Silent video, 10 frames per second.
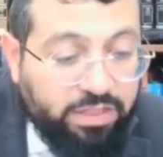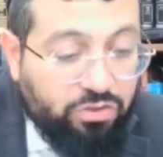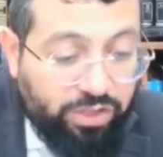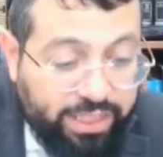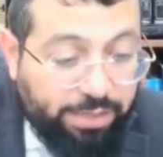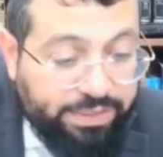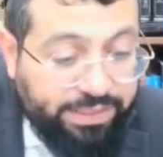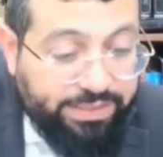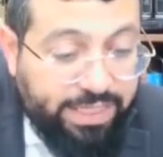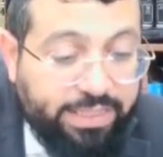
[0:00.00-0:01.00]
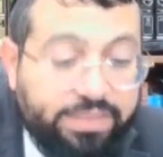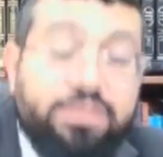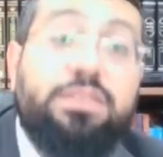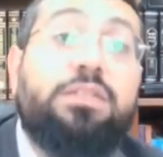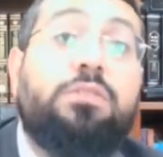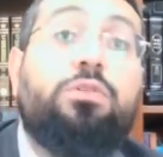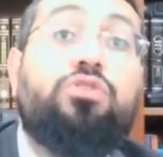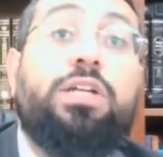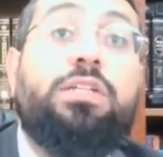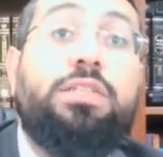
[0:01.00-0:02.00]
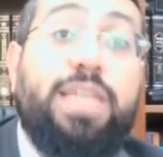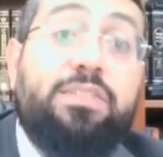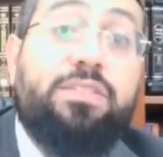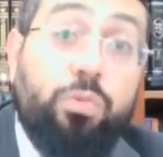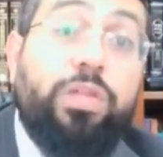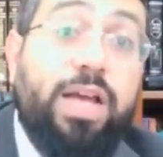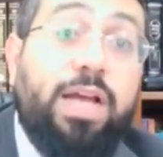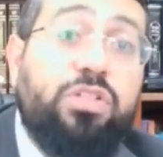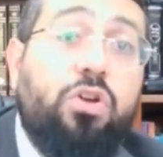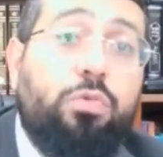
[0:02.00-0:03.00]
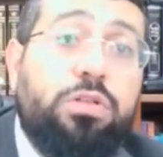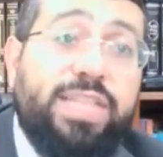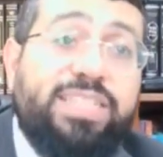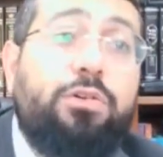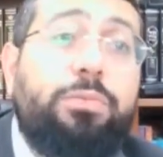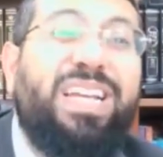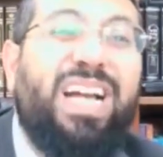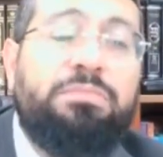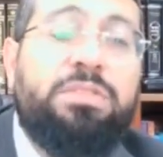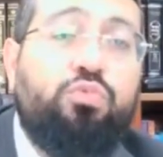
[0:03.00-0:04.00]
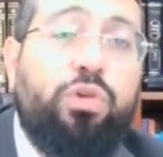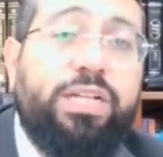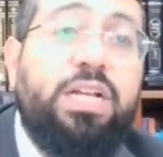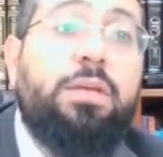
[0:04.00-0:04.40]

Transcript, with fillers: So he comes and he says, which one? Yes, three times in all. That's how he becomes a muad.